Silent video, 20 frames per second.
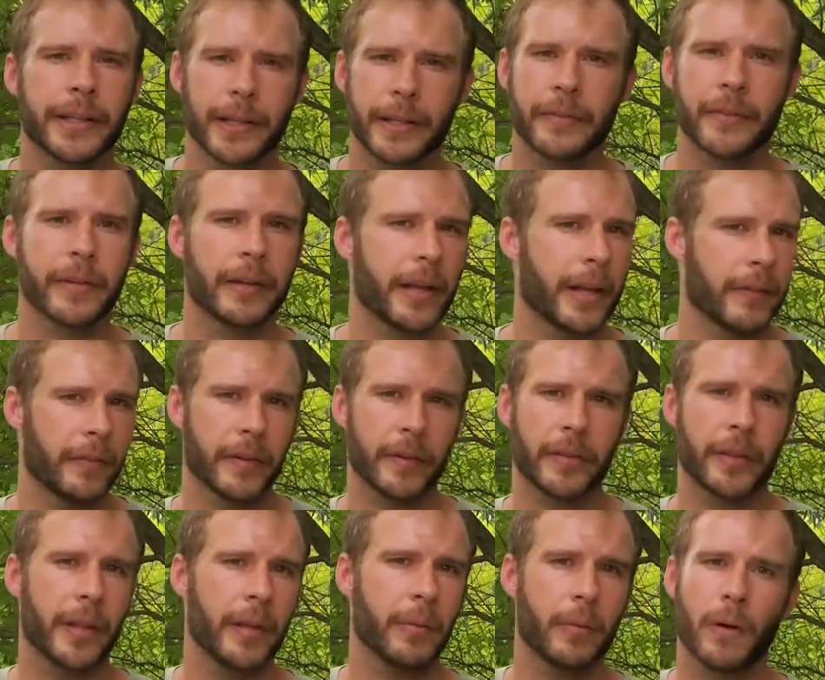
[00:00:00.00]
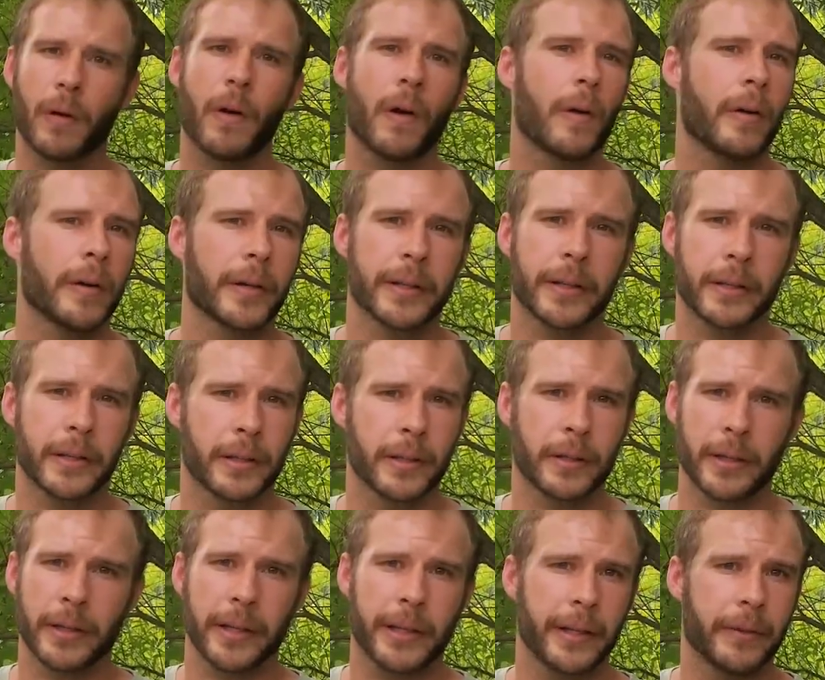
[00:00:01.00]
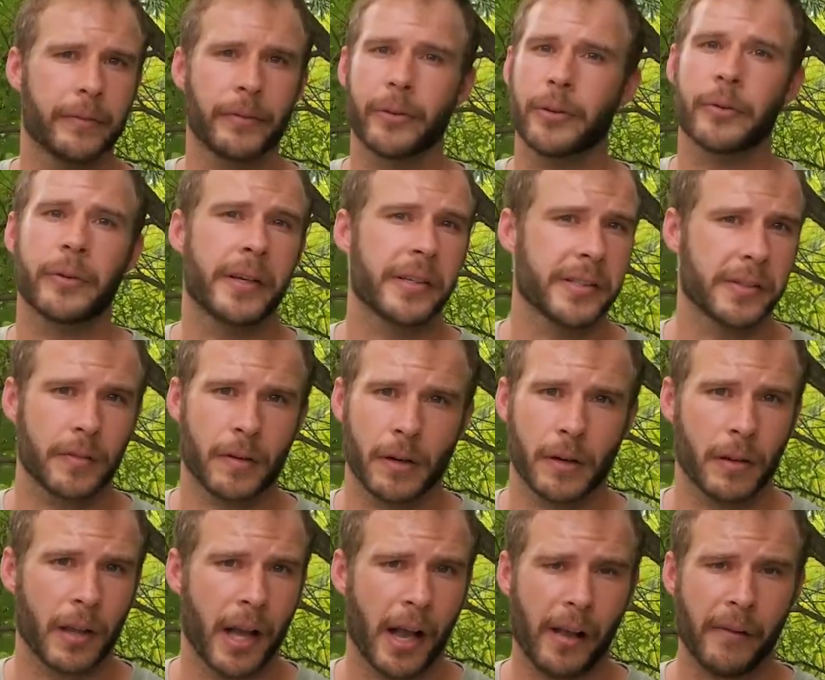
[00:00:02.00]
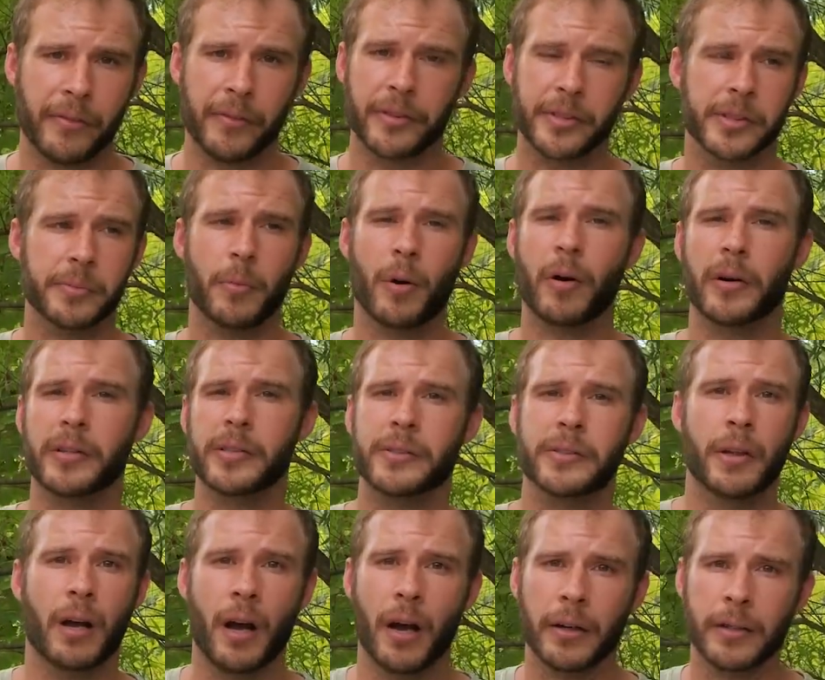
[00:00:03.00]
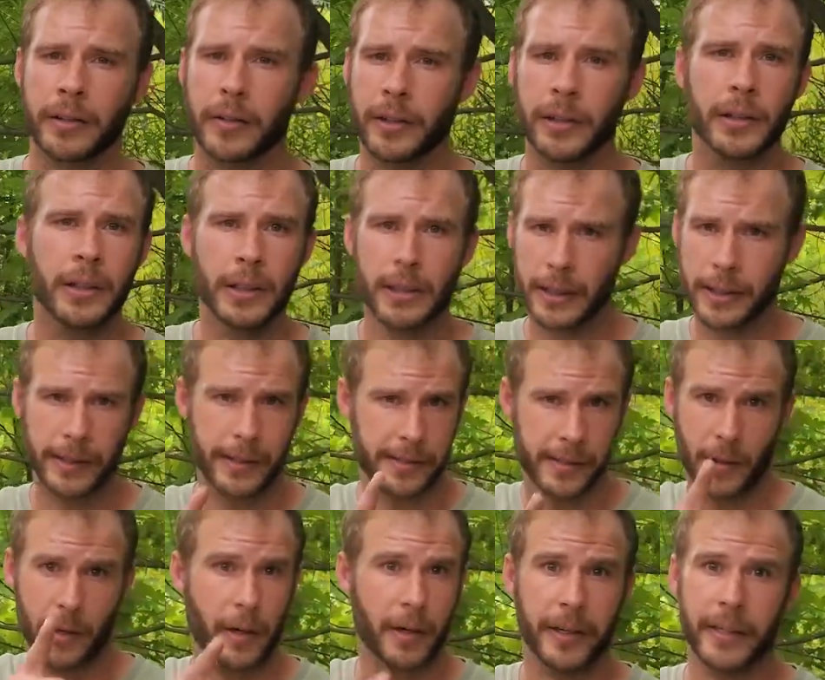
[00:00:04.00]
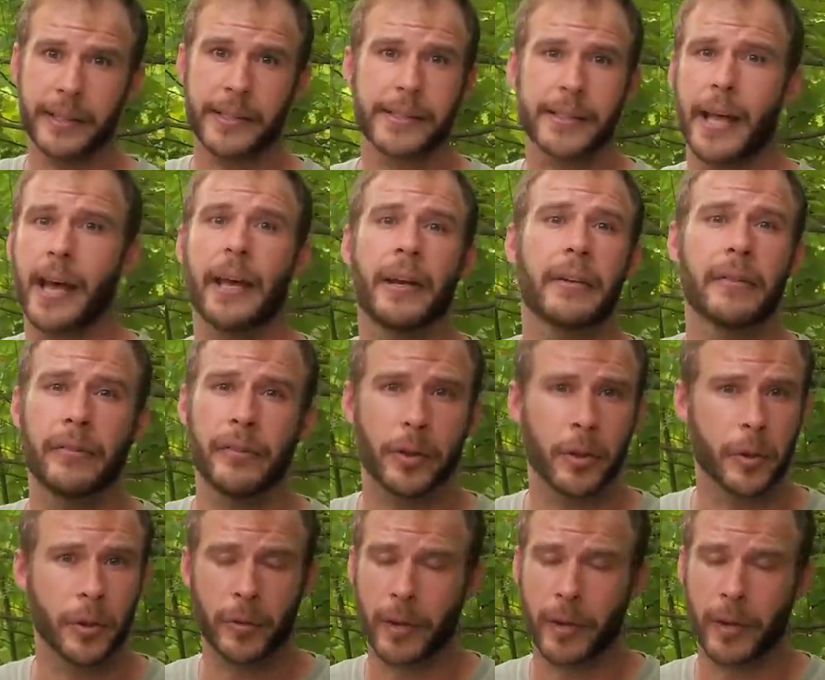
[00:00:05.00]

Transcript: given everything we're already going to need for the rest of our life. The smartest doctor is already inside of you.